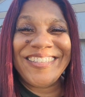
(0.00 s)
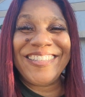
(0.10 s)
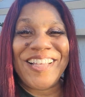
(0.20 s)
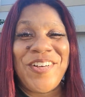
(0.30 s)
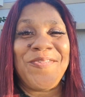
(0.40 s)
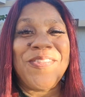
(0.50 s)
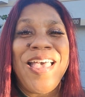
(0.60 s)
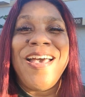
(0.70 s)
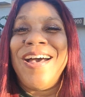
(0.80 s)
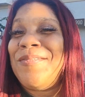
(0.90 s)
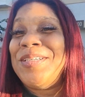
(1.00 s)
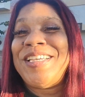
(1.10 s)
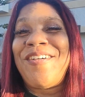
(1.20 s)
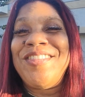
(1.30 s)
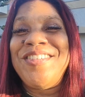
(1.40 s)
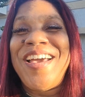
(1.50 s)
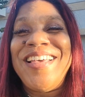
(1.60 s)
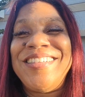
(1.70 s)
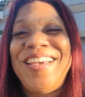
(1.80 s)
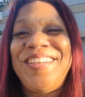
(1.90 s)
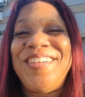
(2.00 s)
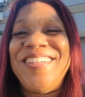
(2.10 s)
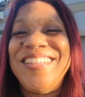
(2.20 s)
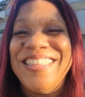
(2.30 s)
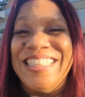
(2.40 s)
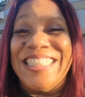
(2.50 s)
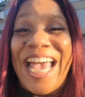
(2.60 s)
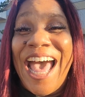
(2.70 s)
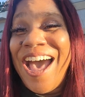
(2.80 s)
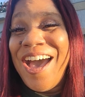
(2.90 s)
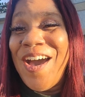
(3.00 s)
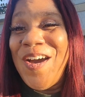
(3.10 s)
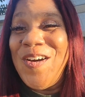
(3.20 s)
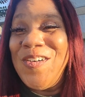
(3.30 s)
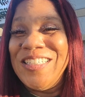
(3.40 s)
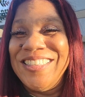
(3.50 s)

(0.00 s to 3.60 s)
So I'm gonna chat with you guys later. Ciao.